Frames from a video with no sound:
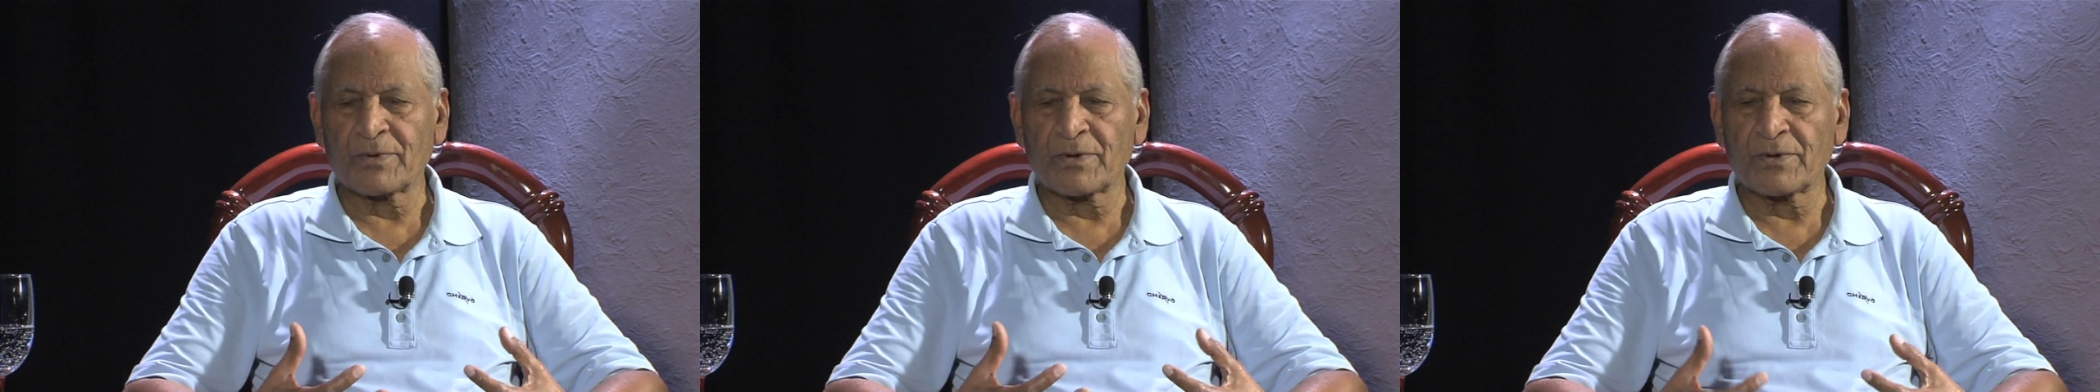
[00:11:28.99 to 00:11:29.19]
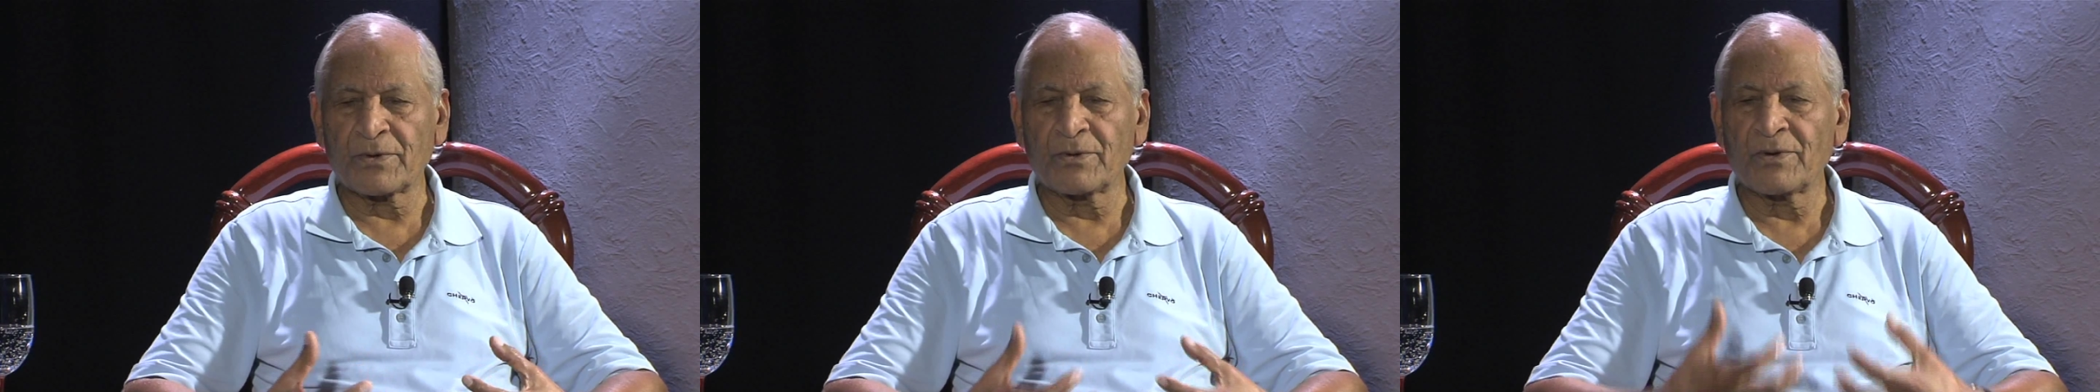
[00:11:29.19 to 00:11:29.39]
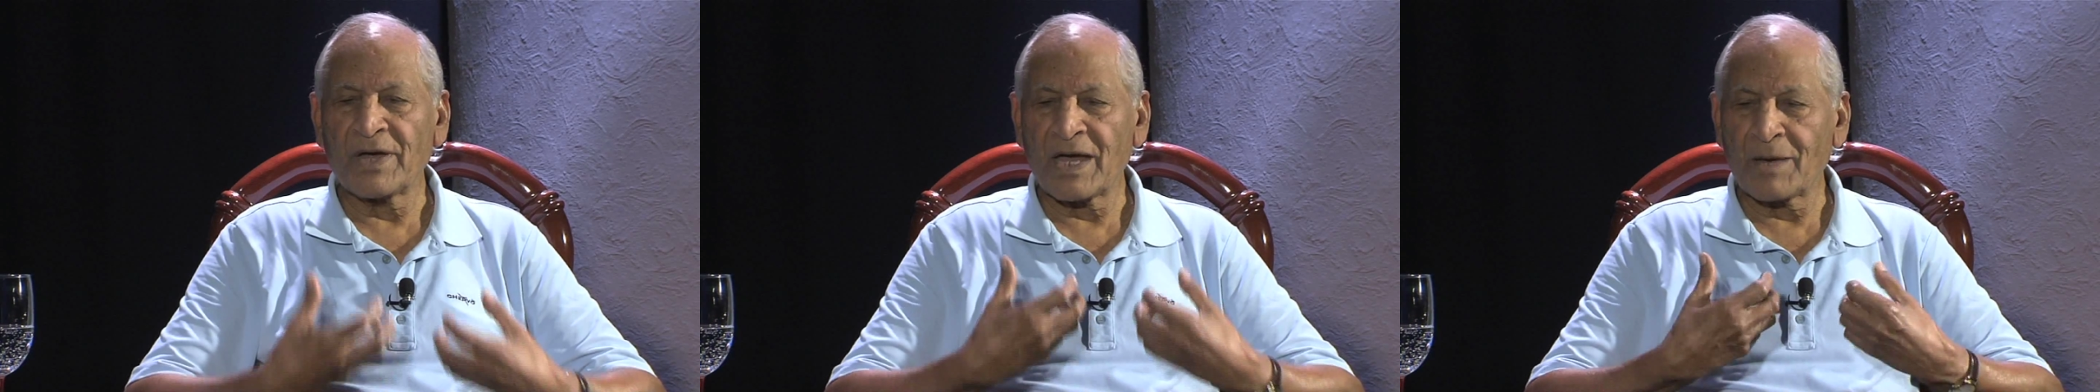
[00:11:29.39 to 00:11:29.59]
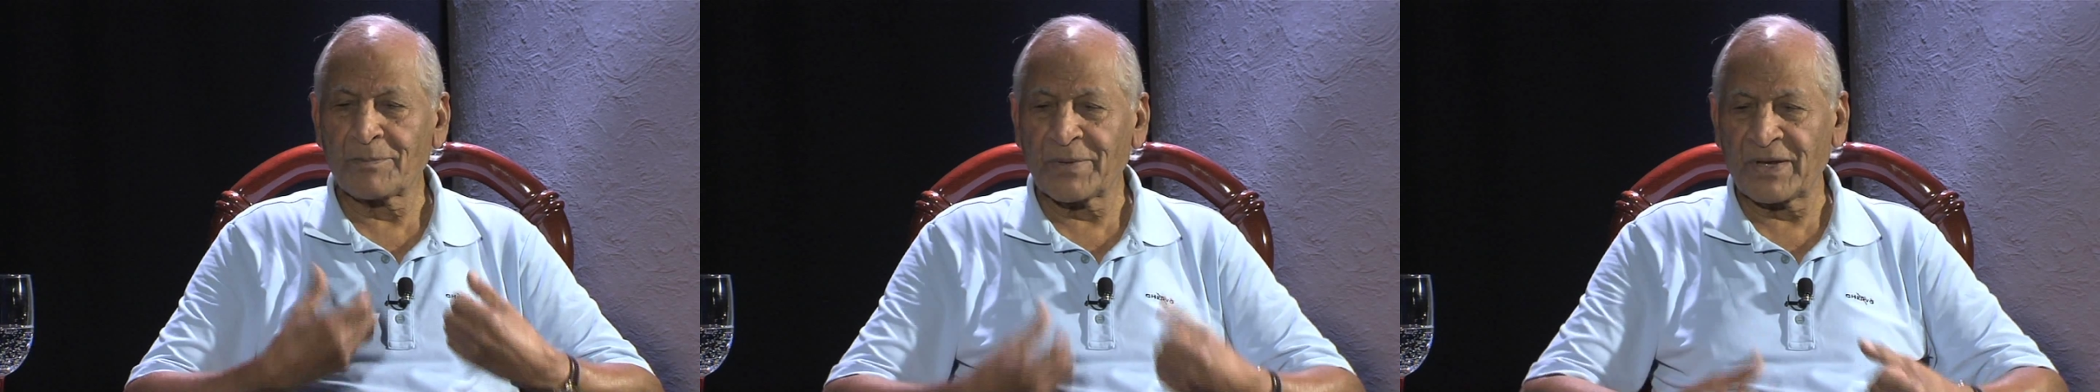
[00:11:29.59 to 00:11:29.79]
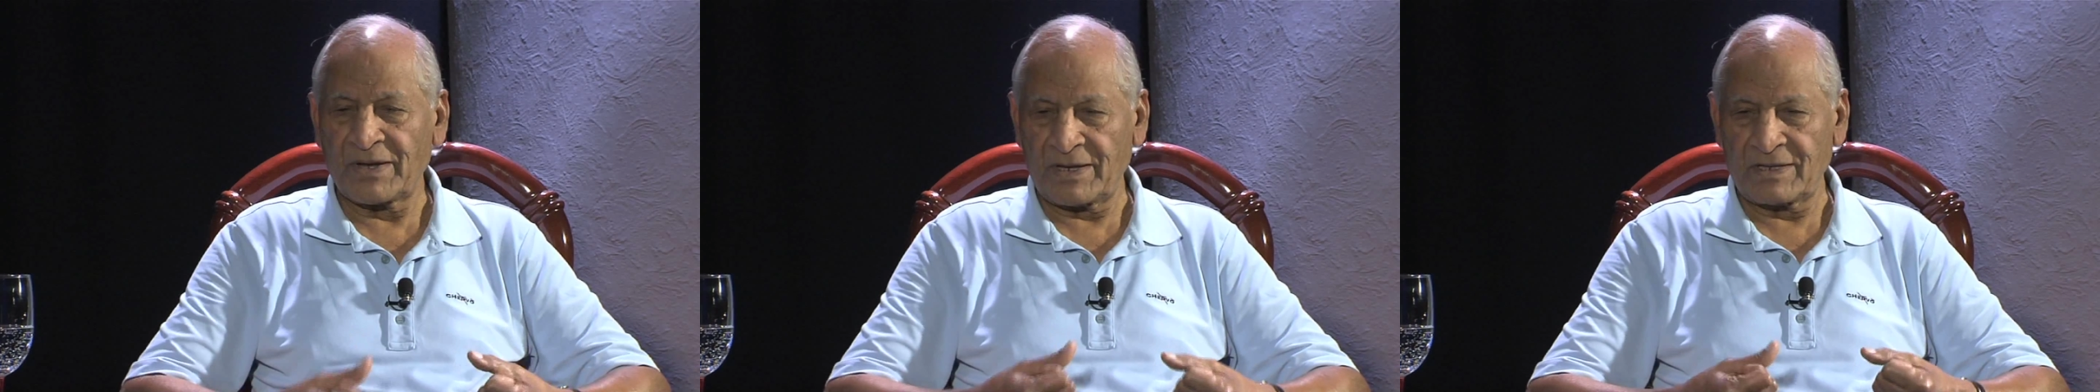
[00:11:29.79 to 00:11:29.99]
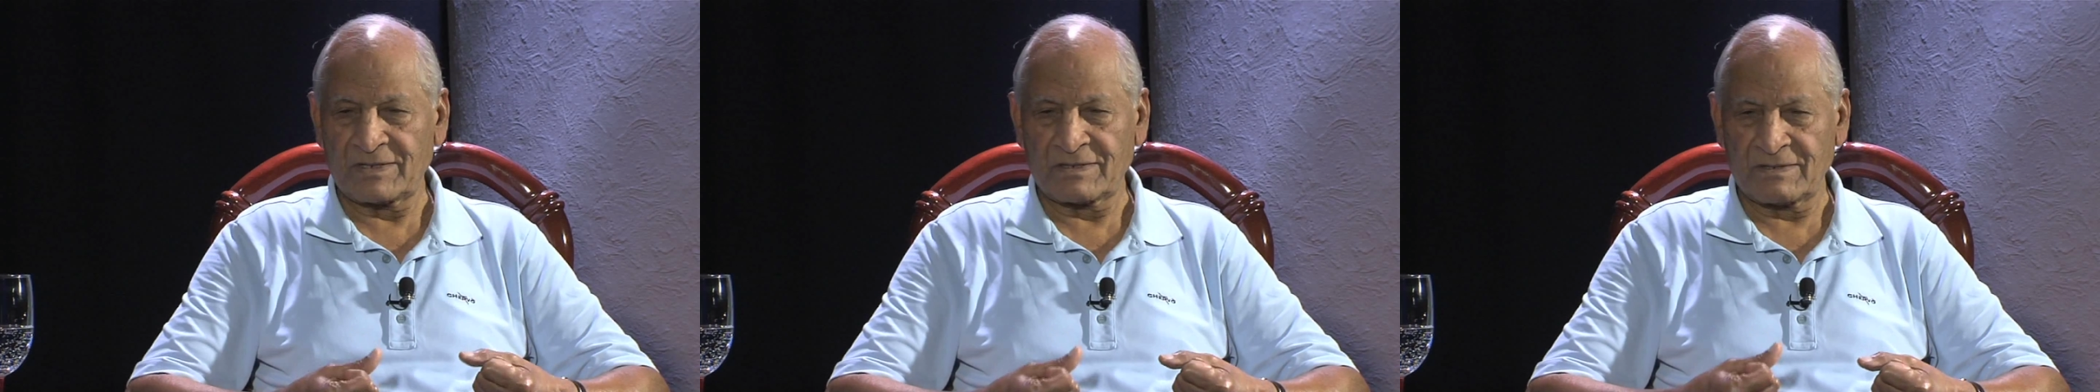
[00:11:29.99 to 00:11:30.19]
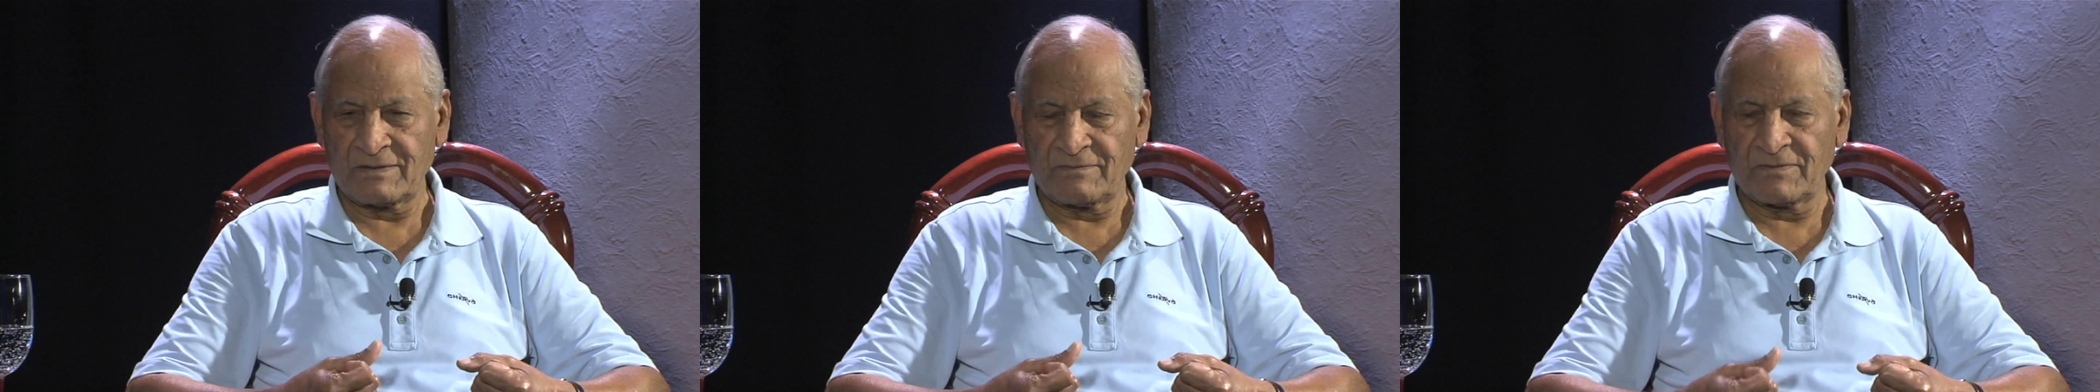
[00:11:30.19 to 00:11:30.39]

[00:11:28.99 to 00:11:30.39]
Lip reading: true happiness,